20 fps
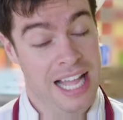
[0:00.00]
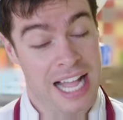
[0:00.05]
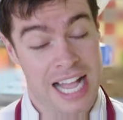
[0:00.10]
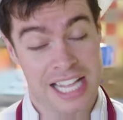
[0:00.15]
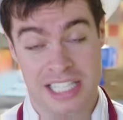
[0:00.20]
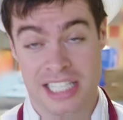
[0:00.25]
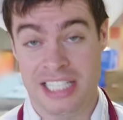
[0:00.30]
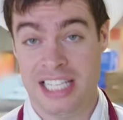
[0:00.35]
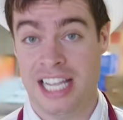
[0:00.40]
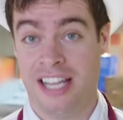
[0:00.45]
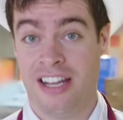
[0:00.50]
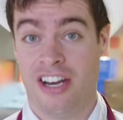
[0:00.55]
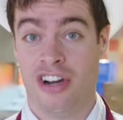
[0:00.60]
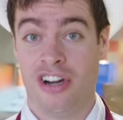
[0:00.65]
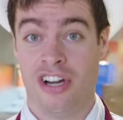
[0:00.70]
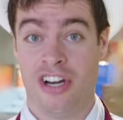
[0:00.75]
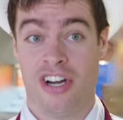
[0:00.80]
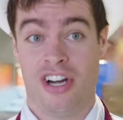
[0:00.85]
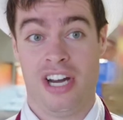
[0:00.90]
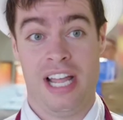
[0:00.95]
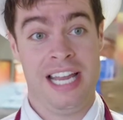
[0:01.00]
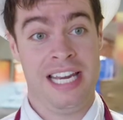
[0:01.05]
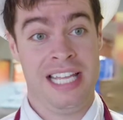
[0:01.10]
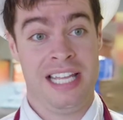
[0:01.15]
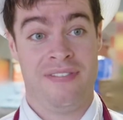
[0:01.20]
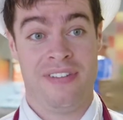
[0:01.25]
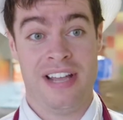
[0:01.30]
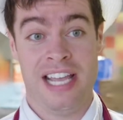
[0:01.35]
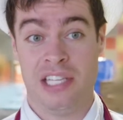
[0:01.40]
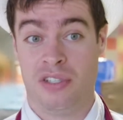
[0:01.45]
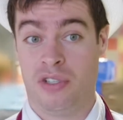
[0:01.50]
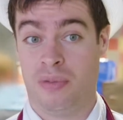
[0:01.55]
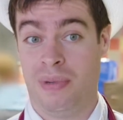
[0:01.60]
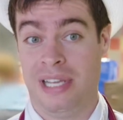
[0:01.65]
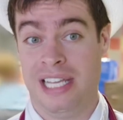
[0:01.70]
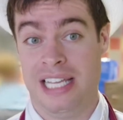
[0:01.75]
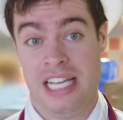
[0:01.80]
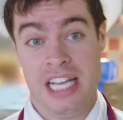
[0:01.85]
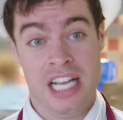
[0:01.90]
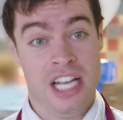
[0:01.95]
As I said earlier, any advice would
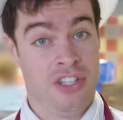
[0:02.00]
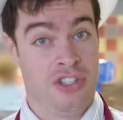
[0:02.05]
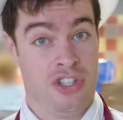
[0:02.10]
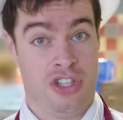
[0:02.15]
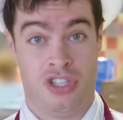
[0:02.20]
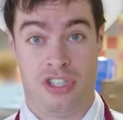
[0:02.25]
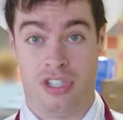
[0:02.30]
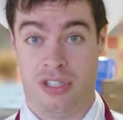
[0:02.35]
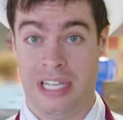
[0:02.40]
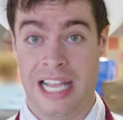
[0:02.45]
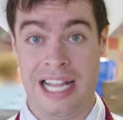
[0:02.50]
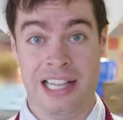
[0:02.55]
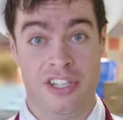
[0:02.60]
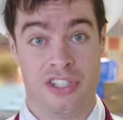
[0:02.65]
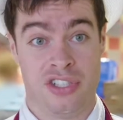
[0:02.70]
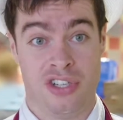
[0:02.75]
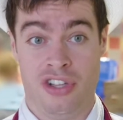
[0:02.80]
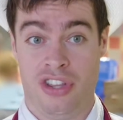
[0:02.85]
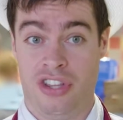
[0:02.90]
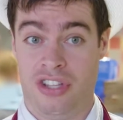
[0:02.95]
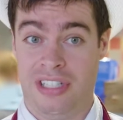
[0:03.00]
be just tell the truth,